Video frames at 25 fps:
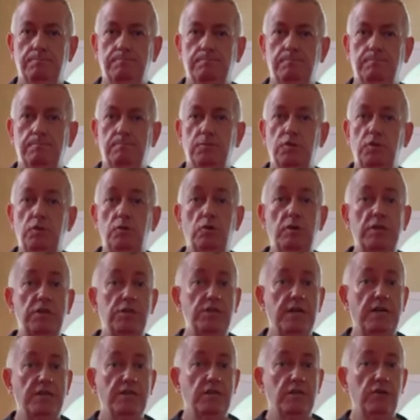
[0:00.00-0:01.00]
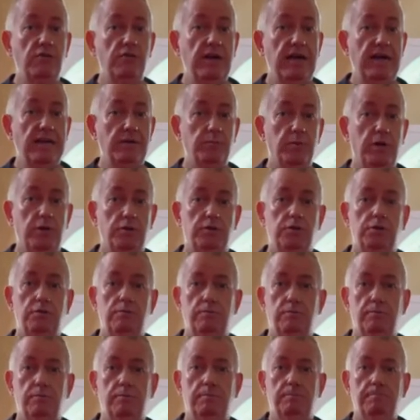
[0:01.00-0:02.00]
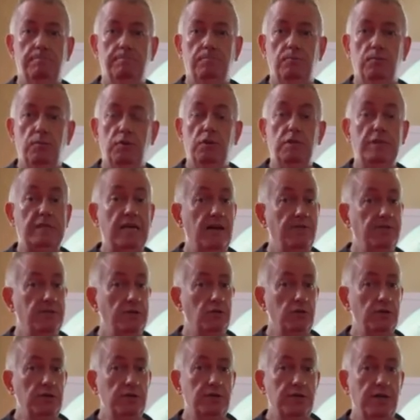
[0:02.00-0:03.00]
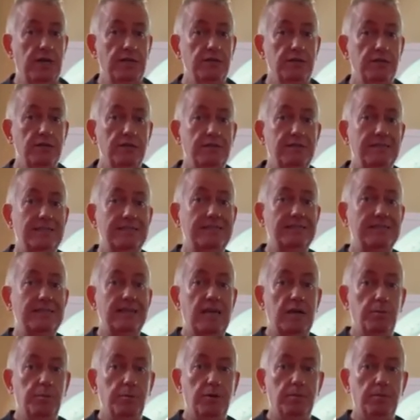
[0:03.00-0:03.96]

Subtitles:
so you don't get a chance to react much. You definitely get a chance to escape.